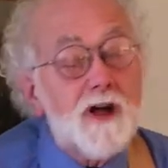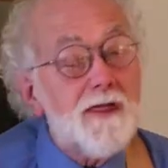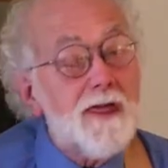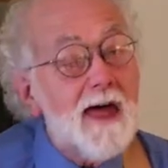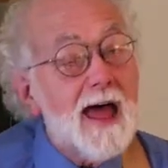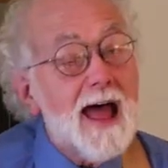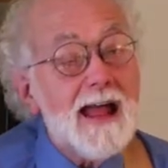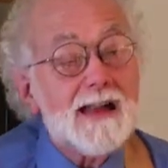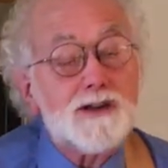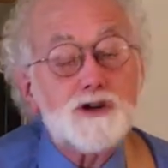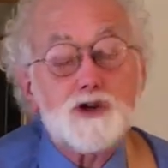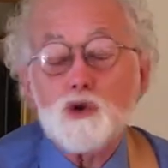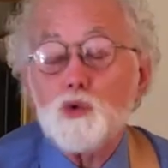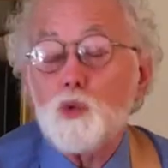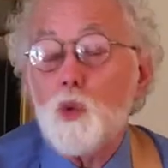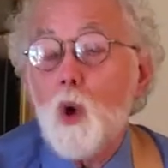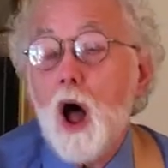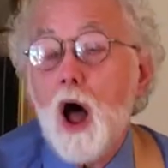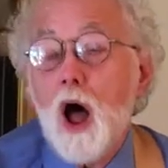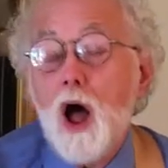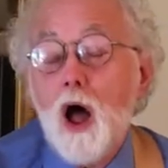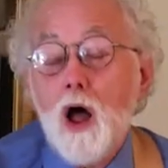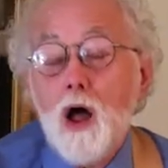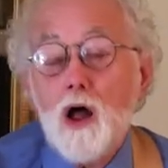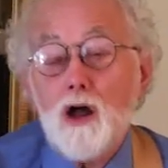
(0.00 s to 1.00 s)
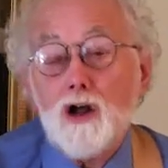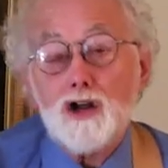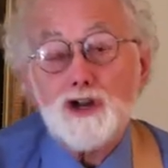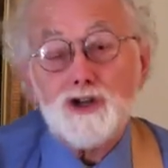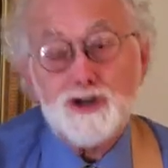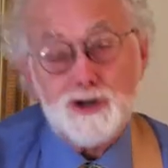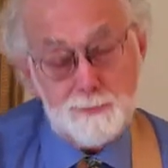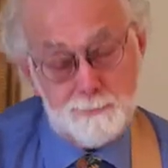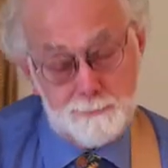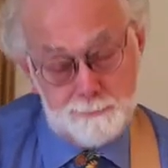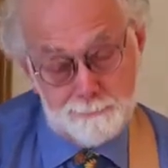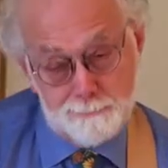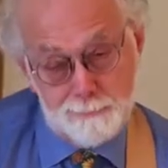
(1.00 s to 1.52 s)
That's so hard
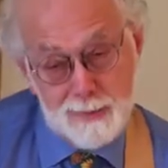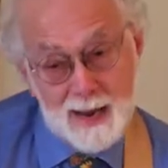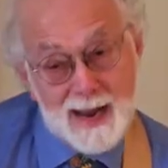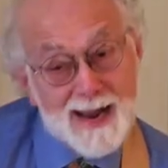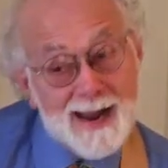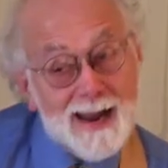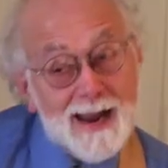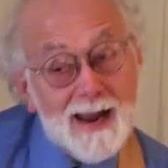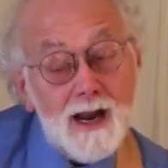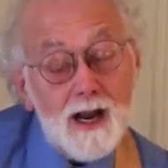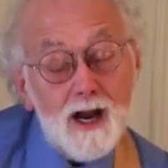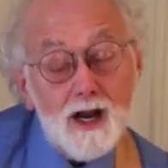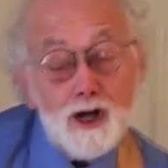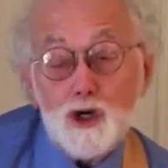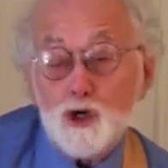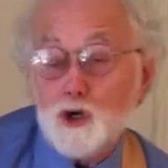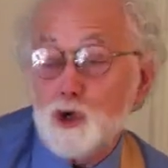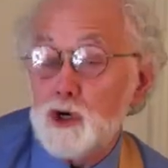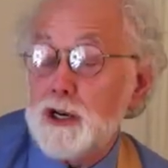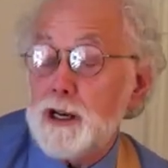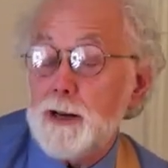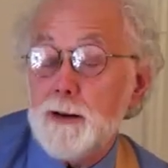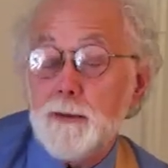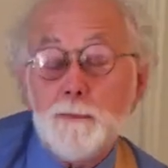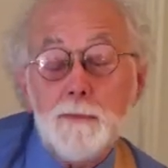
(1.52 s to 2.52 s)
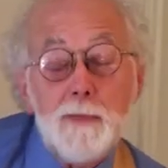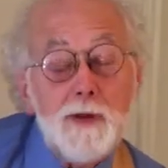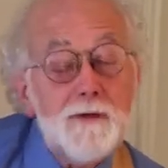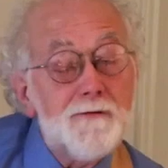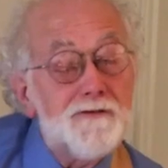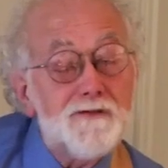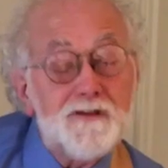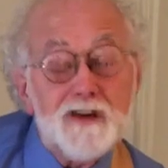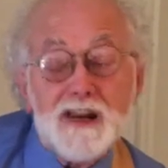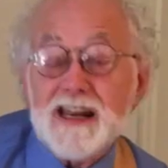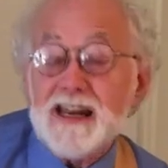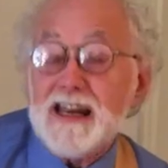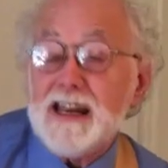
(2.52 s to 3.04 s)
to bear. You give me
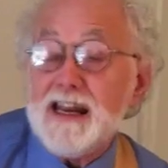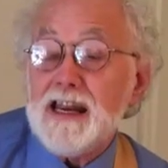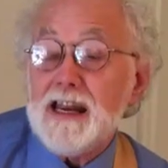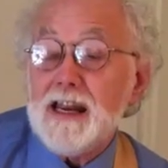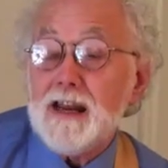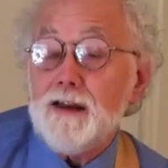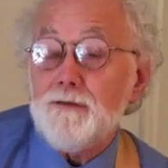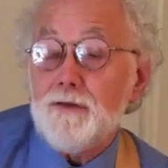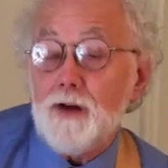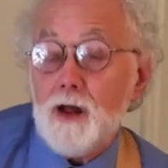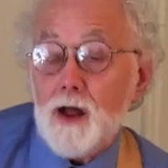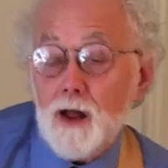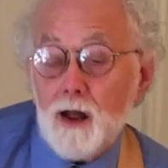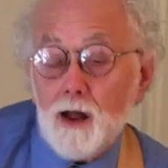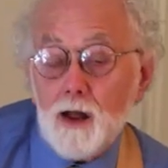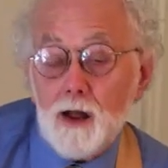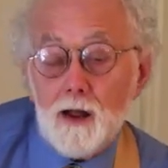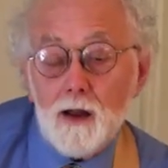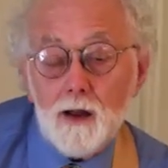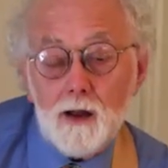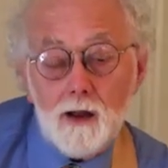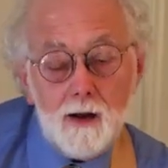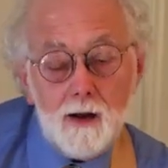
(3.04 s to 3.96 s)
fever.